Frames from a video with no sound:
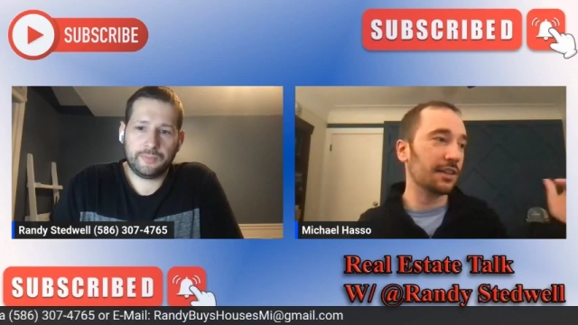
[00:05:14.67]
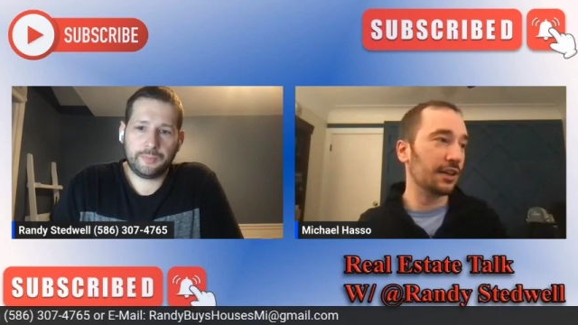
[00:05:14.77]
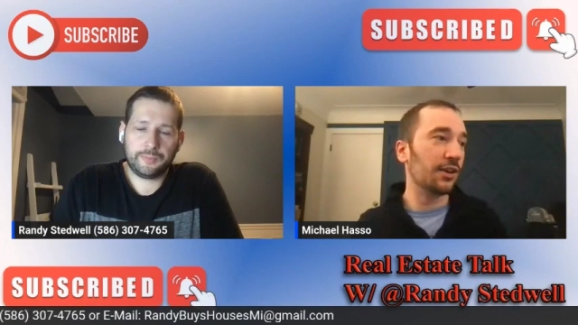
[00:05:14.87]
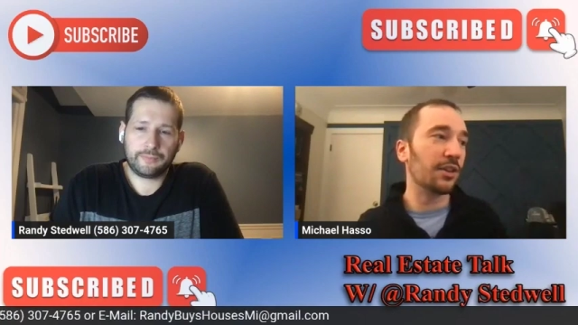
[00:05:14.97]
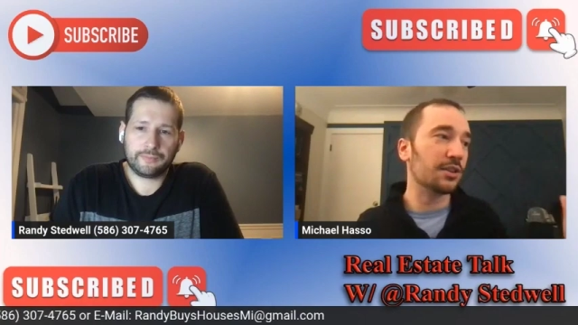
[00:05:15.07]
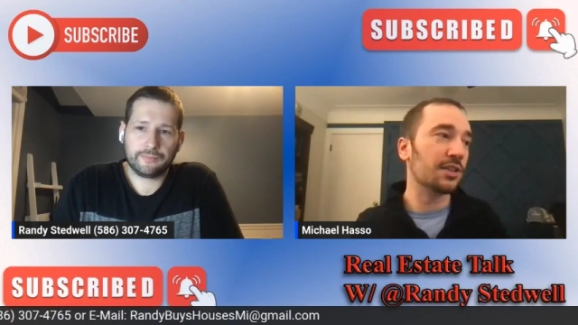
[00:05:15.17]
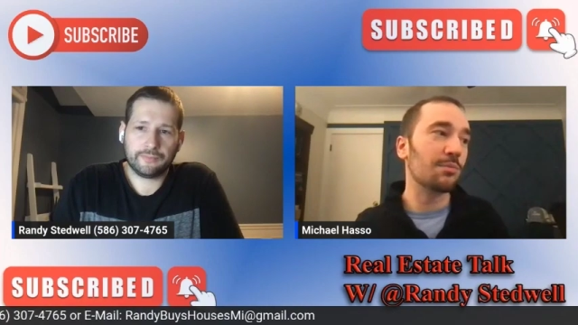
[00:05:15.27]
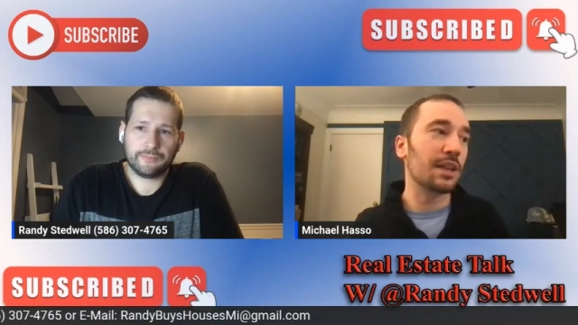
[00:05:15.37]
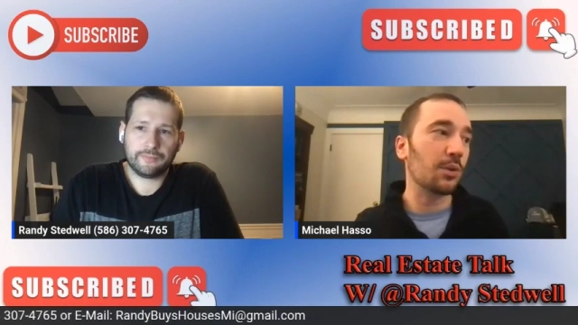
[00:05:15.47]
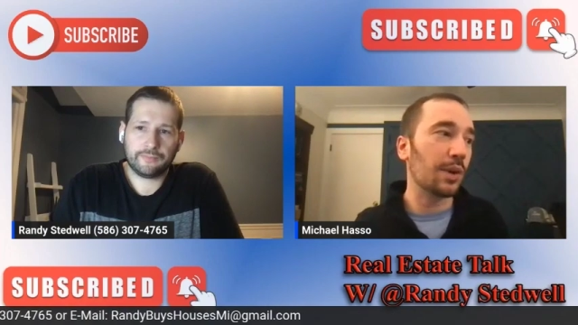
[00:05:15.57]
Speaker 1: you know, there's
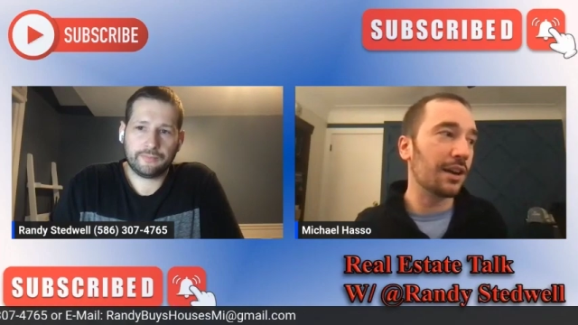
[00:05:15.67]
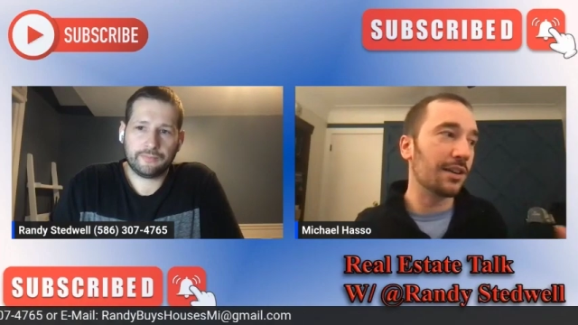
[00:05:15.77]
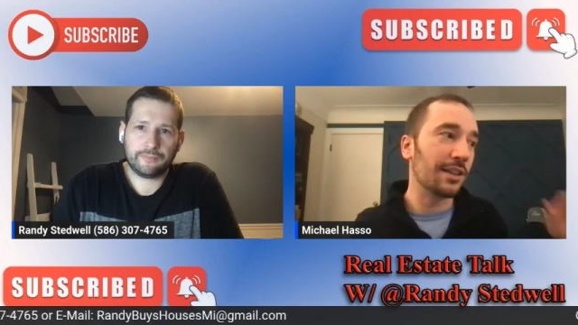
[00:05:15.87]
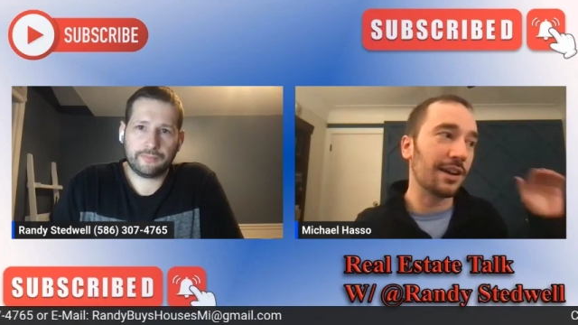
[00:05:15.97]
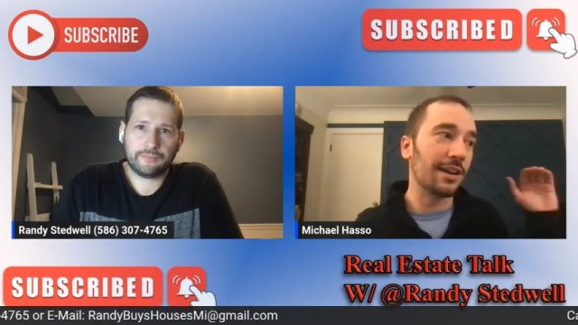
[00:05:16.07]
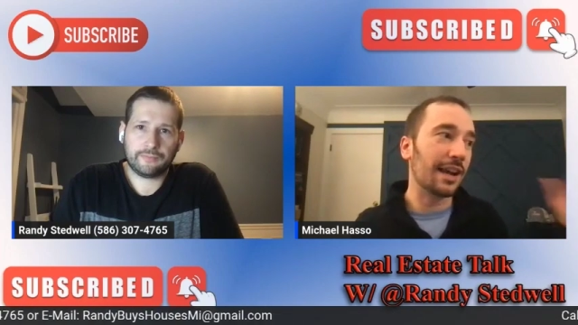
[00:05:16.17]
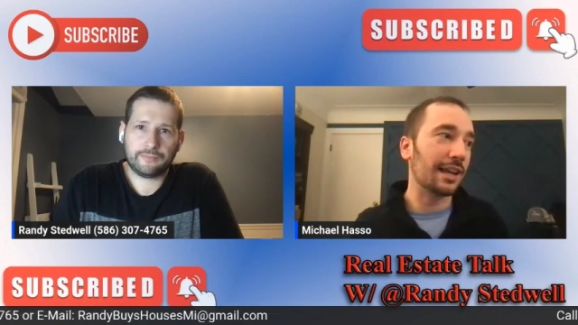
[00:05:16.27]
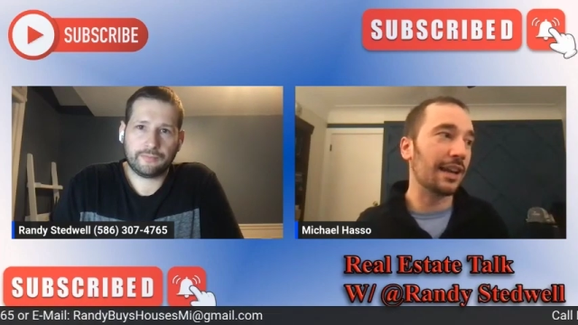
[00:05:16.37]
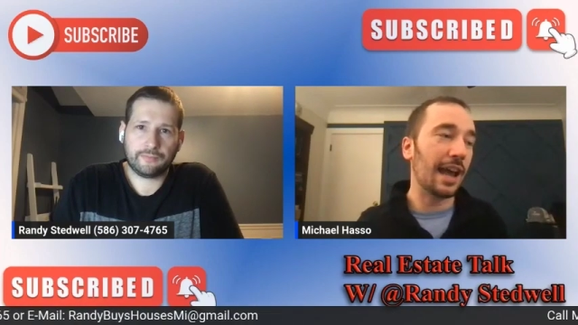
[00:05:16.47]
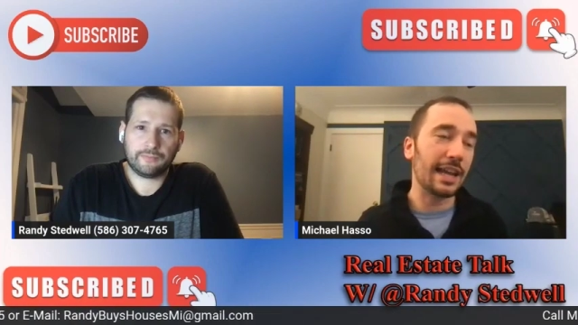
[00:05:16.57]
something weird in there and
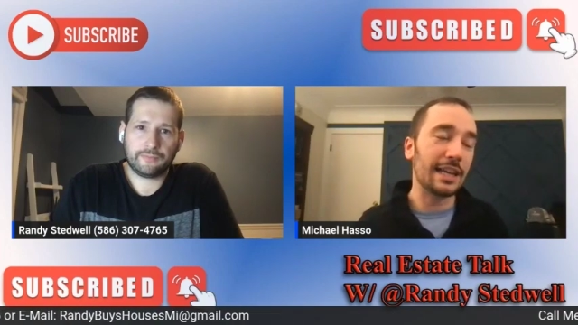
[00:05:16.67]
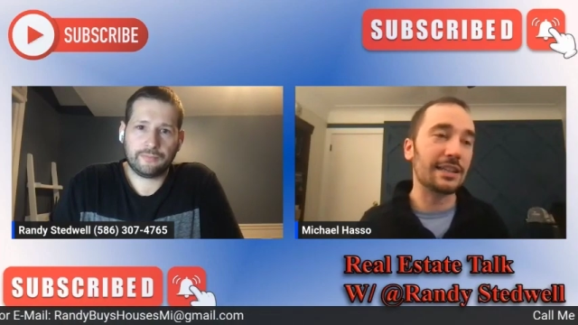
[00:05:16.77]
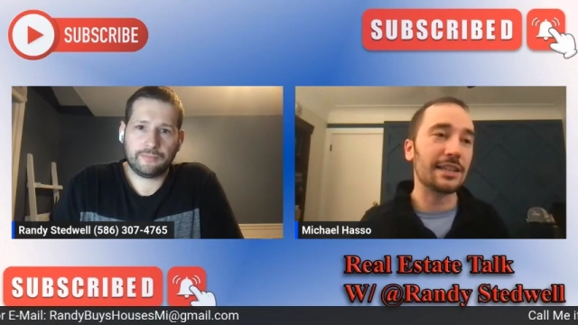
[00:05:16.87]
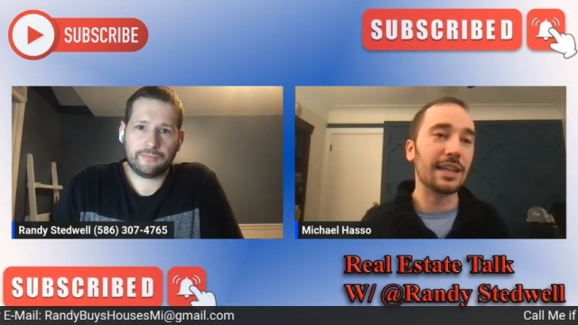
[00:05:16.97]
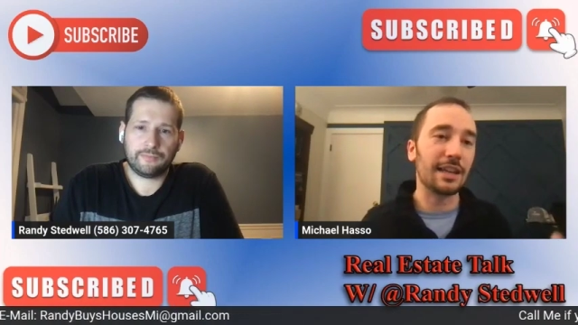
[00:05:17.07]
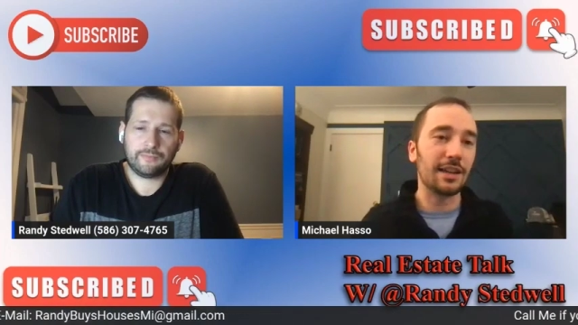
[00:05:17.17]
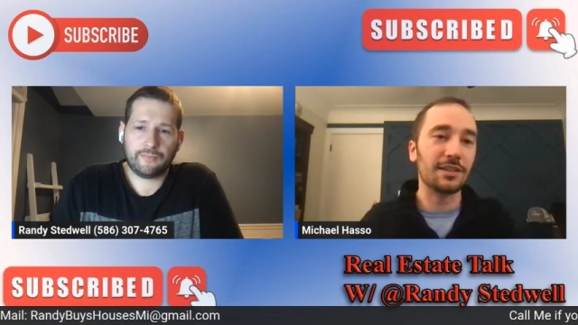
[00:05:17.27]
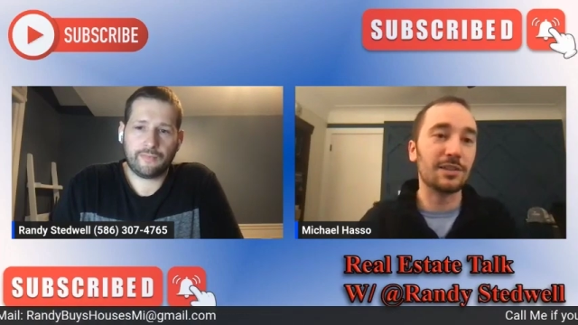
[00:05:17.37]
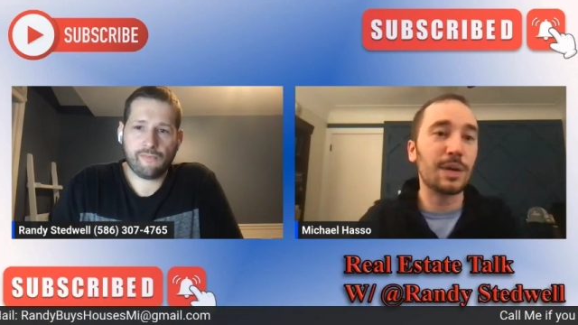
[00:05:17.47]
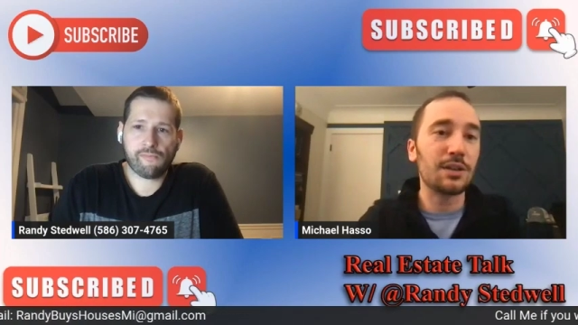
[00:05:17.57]
I, I need to get
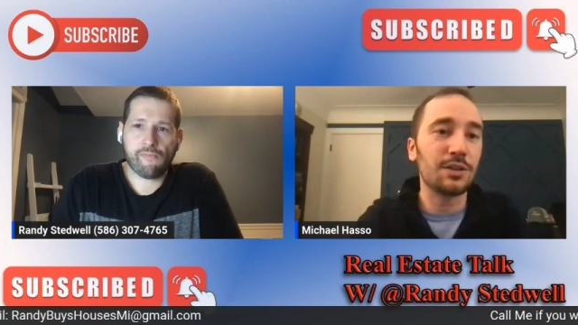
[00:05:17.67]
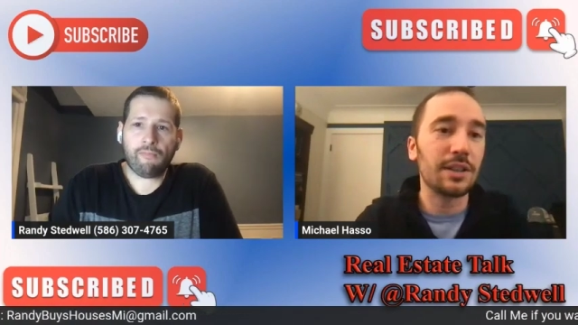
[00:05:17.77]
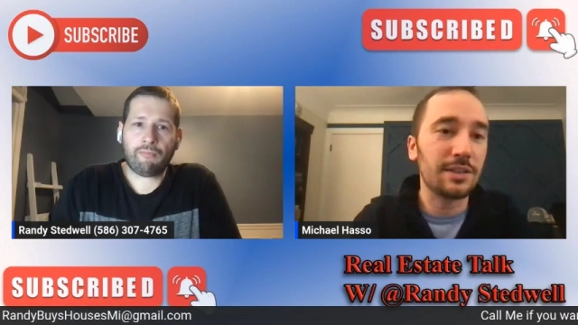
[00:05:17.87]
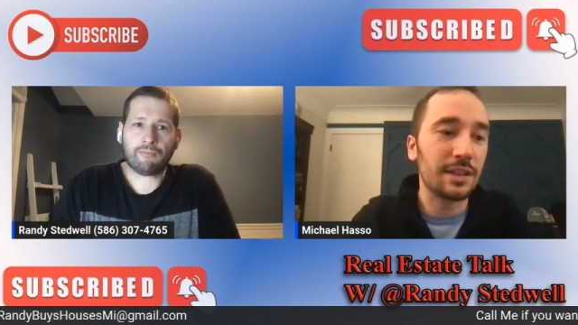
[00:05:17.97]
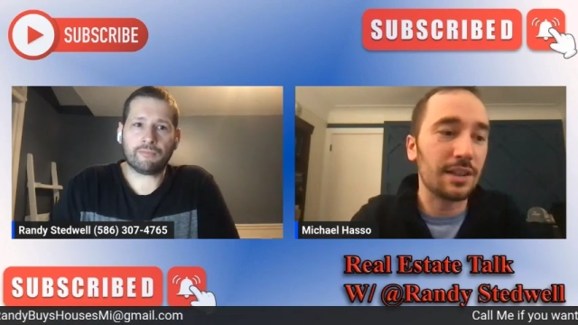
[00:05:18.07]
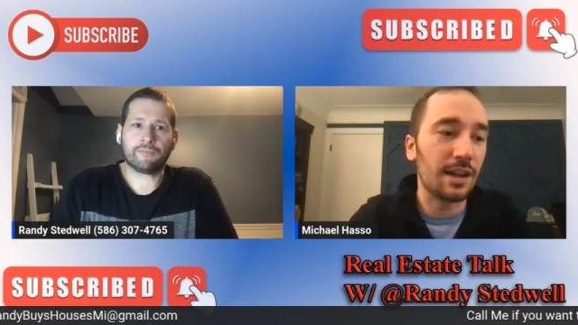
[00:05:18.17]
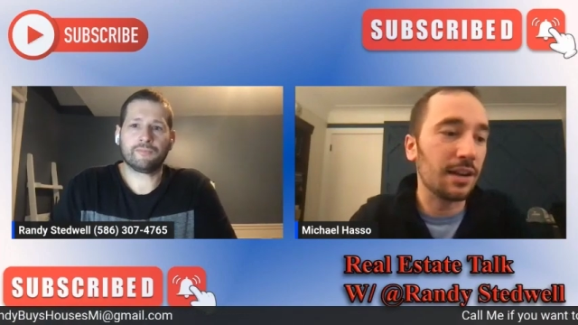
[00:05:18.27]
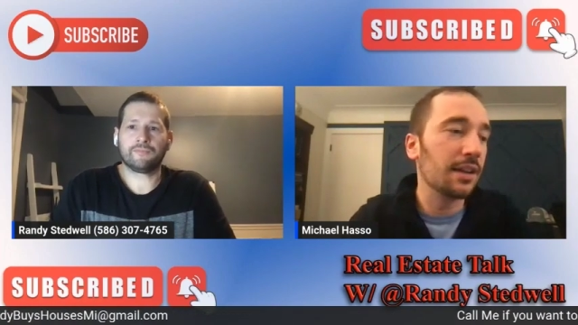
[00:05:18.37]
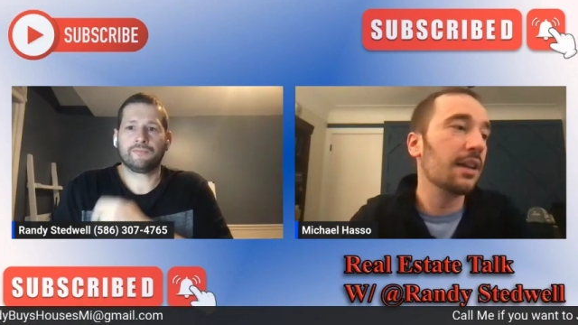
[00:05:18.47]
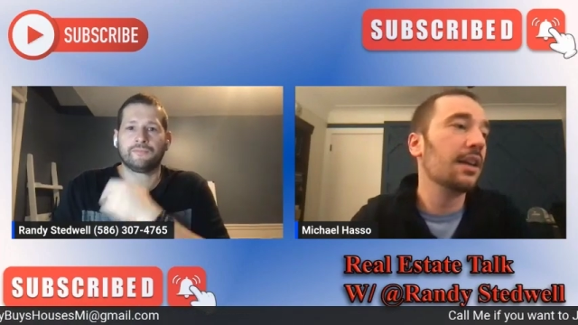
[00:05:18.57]
a specialist in there.